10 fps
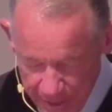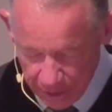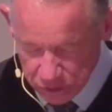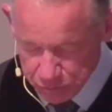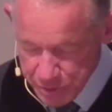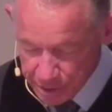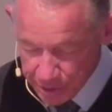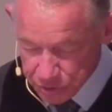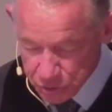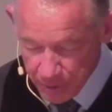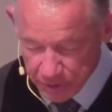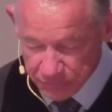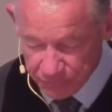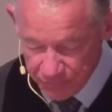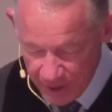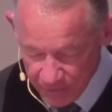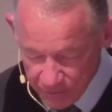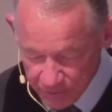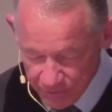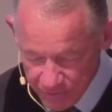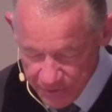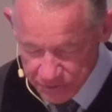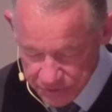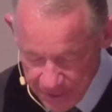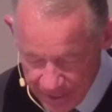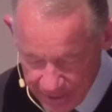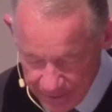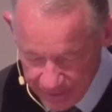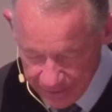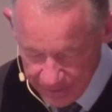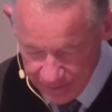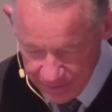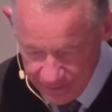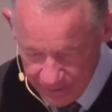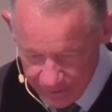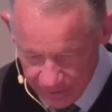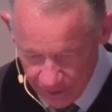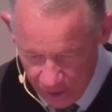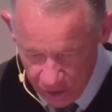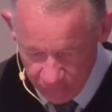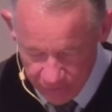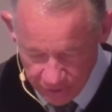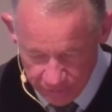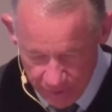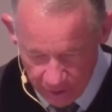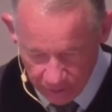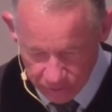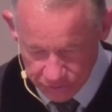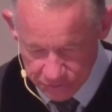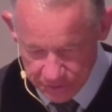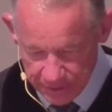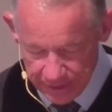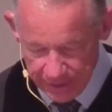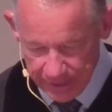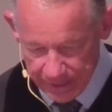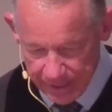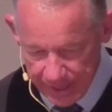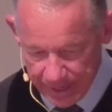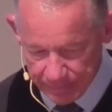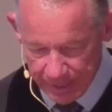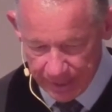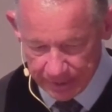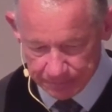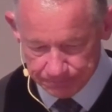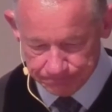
experience you as Father this day and all of our tomorrows. Amen.